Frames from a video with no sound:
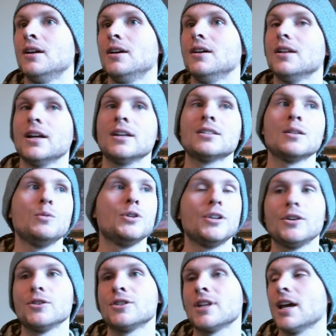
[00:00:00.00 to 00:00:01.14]
Yeah. Like it's someone to
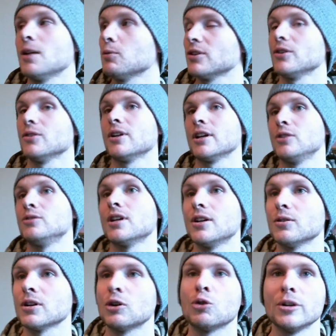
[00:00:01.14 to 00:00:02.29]
understand when you, like you say you're a
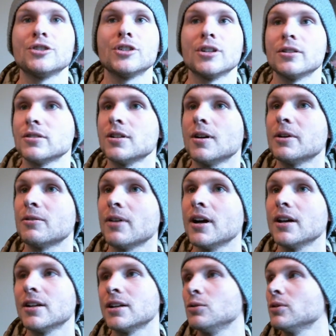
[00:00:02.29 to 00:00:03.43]
Christian or something, right?
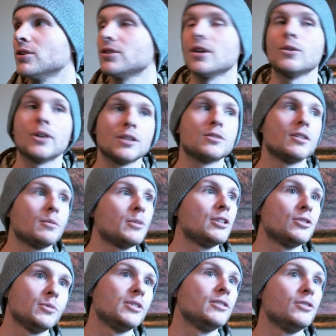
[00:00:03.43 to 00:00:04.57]
Like you understand, okay, so that means
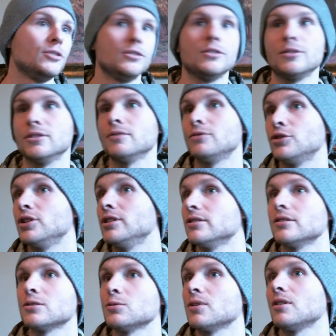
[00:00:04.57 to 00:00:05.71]
you live
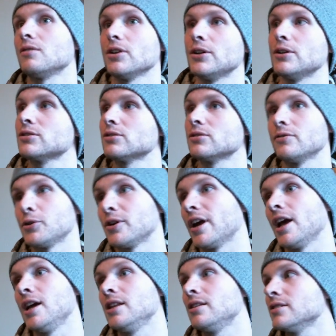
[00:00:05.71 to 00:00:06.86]
Jesus or whatever else. Or if you're an
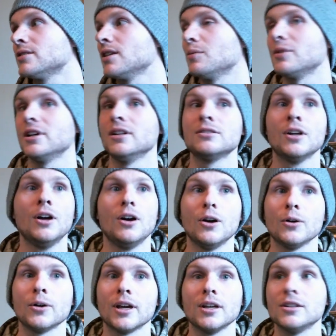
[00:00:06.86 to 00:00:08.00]
atheist, that means,
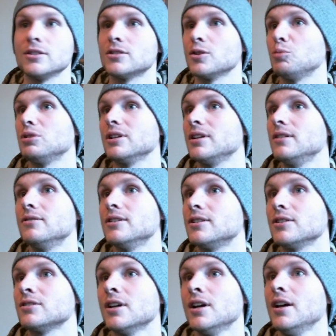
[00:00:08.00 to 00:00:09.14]
okay, you just don't believe that
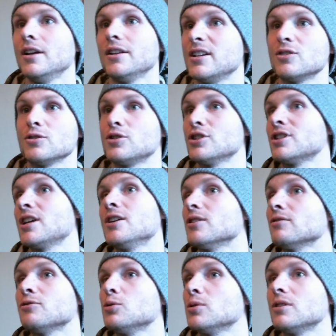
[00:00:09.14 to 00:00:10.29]
there's things are just here
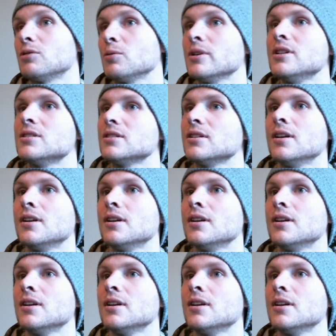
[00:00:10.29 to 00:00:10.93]
for whatever reason.